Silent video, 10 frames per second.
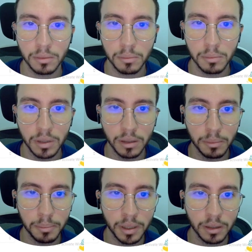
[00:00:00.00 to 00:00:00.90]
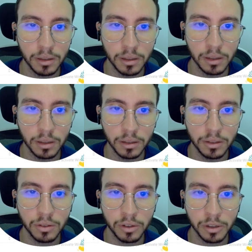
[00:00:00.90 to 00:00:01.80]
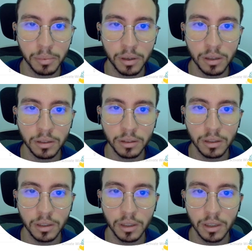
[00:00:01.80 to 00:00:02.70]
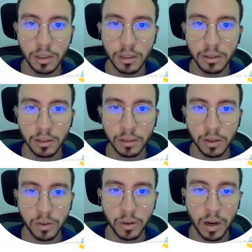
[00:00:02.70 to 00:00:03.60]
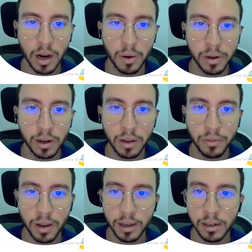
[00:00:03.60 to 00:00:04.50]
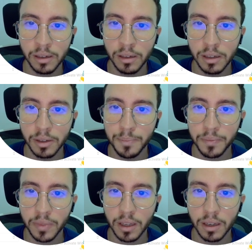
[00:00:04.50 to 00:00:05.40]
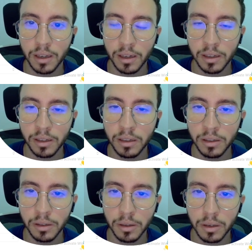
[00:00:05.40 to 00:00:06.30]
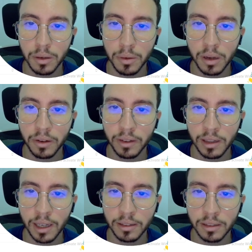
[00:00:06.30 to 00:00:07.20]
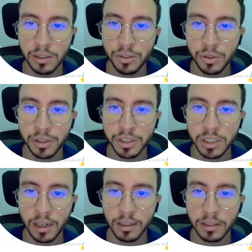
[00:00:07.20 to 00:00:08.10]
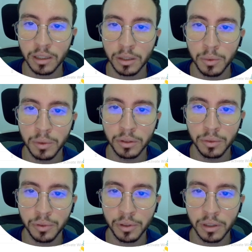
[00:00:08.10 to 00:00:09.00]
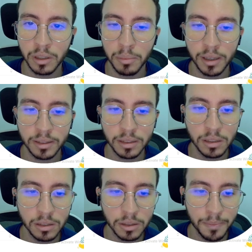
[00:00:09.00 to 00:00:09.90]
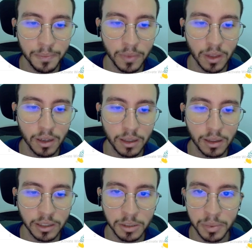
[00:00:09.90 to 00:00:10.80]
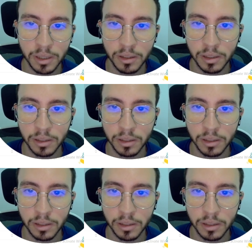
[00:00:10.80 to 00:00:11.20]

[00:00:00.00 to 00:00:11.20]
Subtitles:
me pick the Discord bot that I already have added. And here you can select the Discord chat that you want to forward the message. Let's pick the